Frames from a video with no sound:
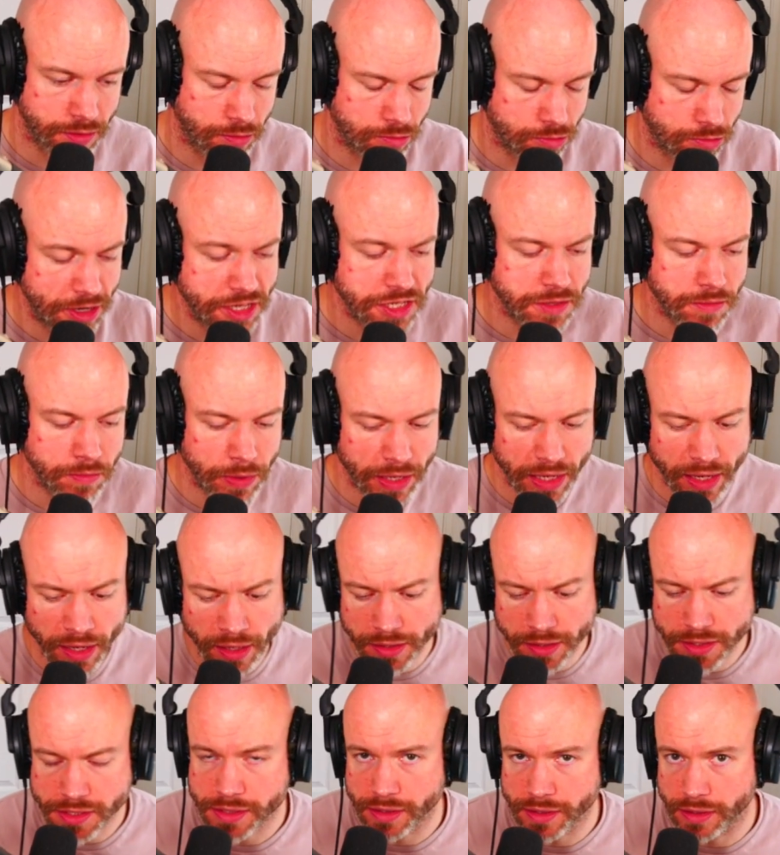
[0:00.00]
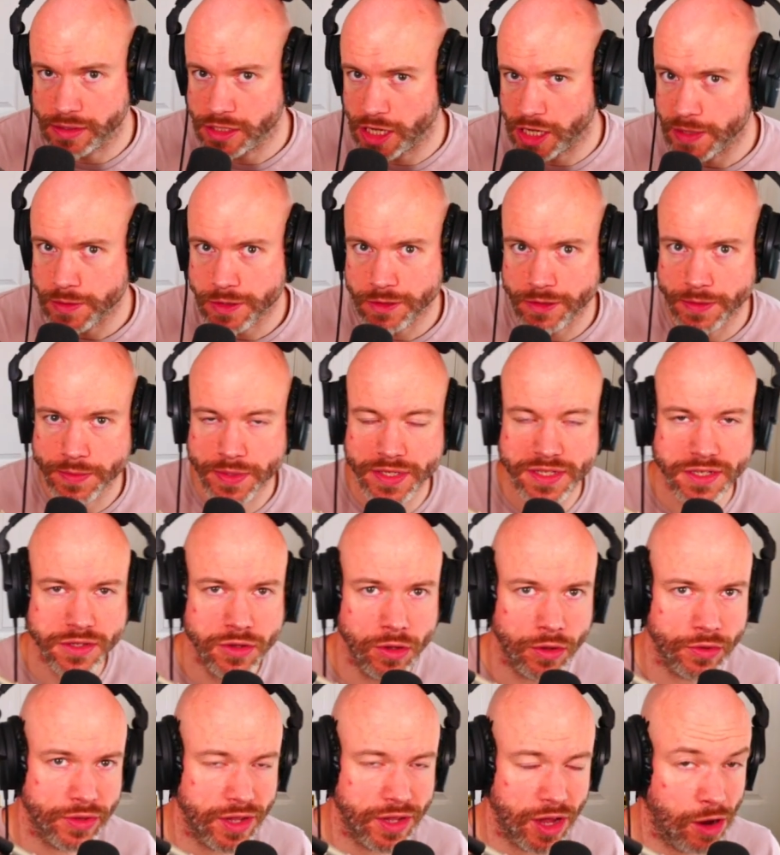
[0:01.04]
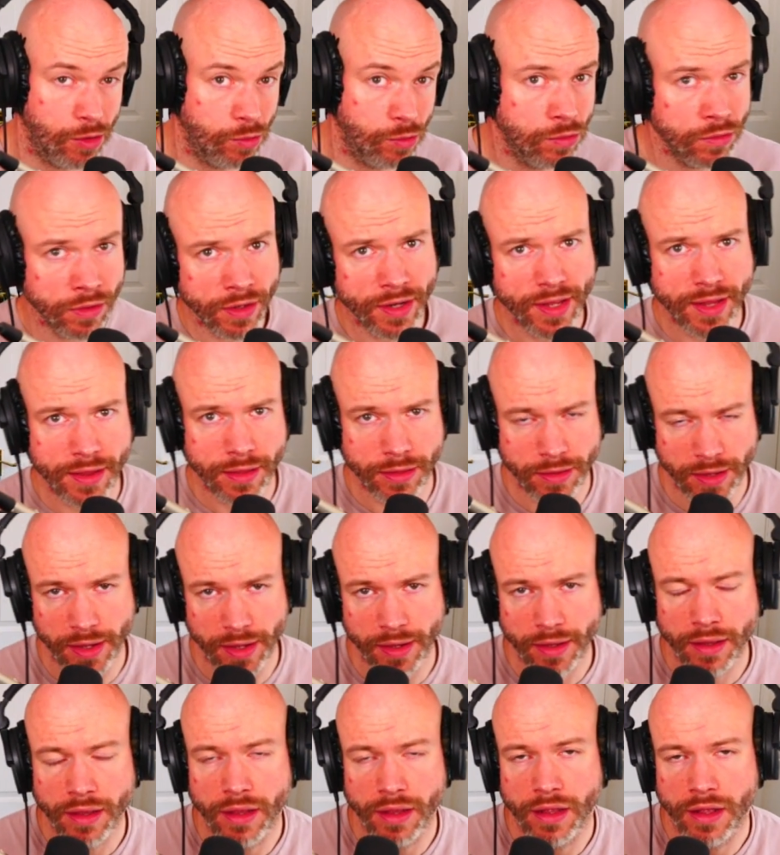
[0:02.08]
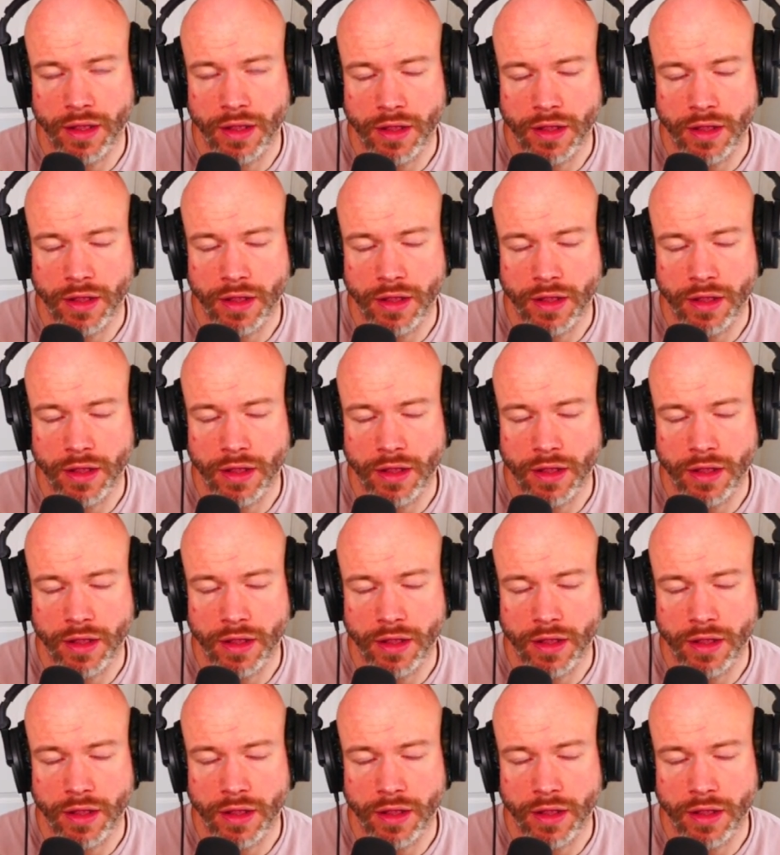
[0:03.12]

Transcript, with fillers: The reason being is that TypeScript is not the only thing